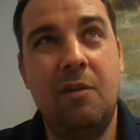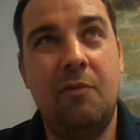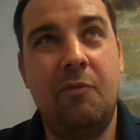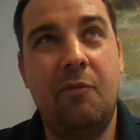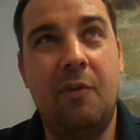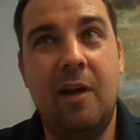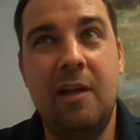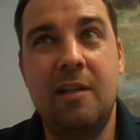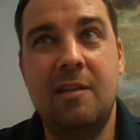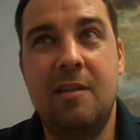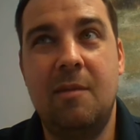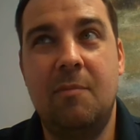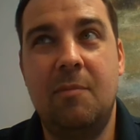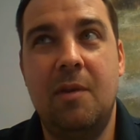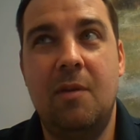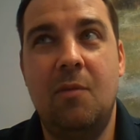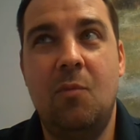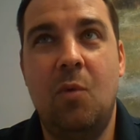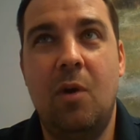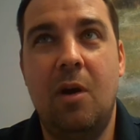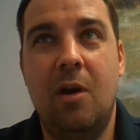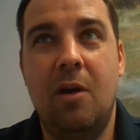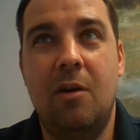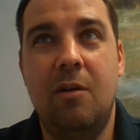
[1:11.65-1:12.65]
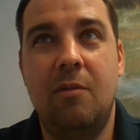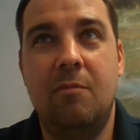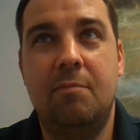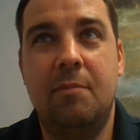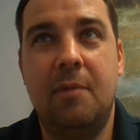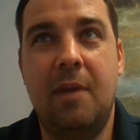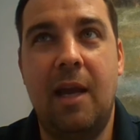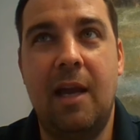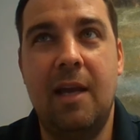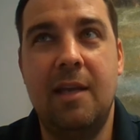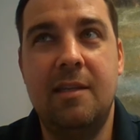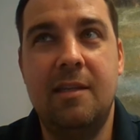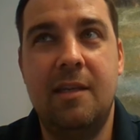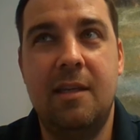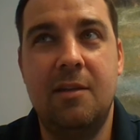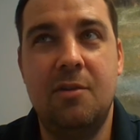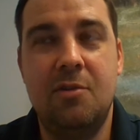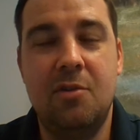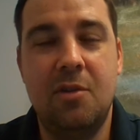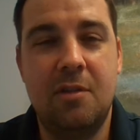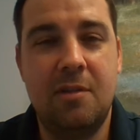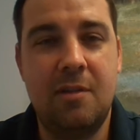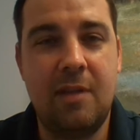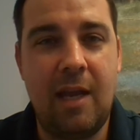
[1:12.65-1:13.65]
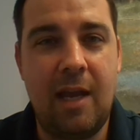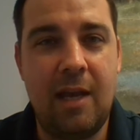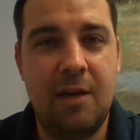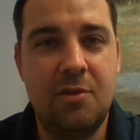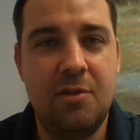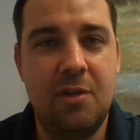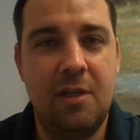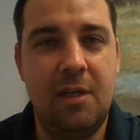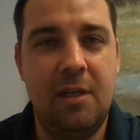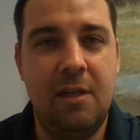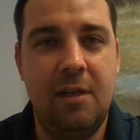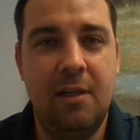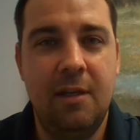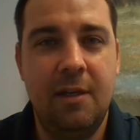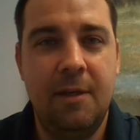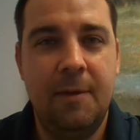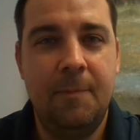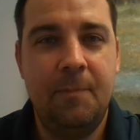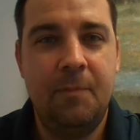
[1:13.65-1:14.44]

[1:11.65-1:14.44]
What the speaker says: to find something where guys can just actually